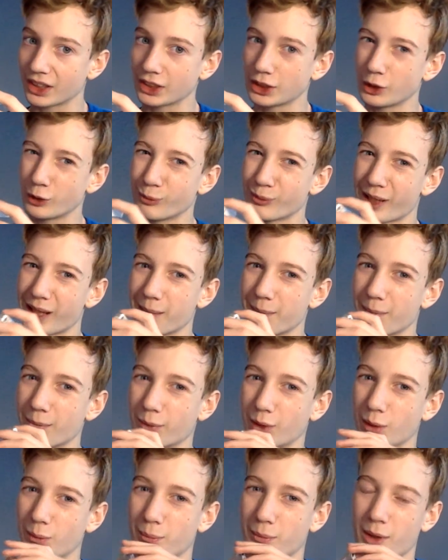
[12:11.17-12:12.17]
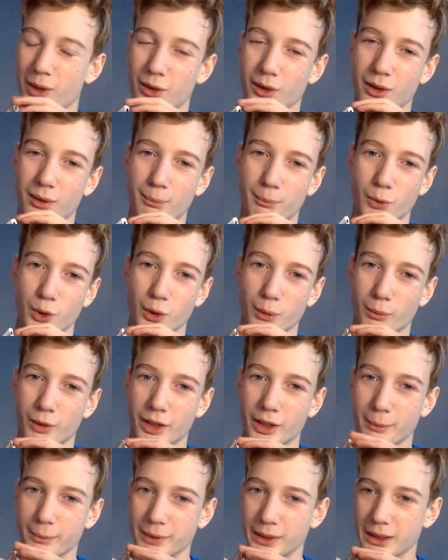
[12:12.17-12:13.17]
you might more
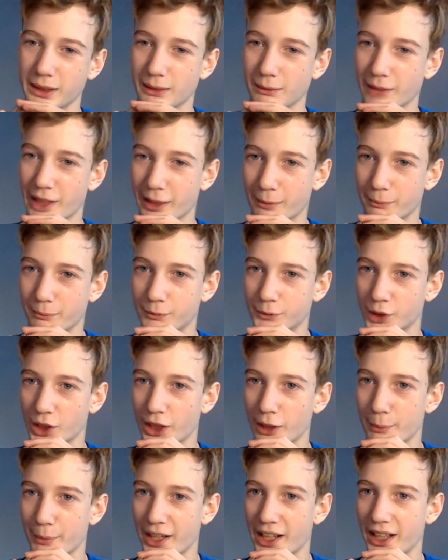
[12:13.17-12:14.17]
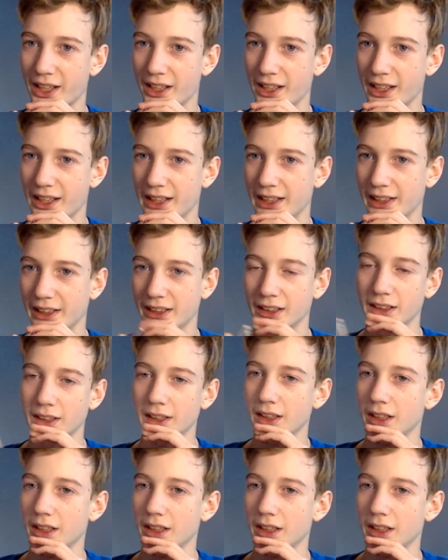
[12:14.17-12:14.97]
want to be like trying to buy a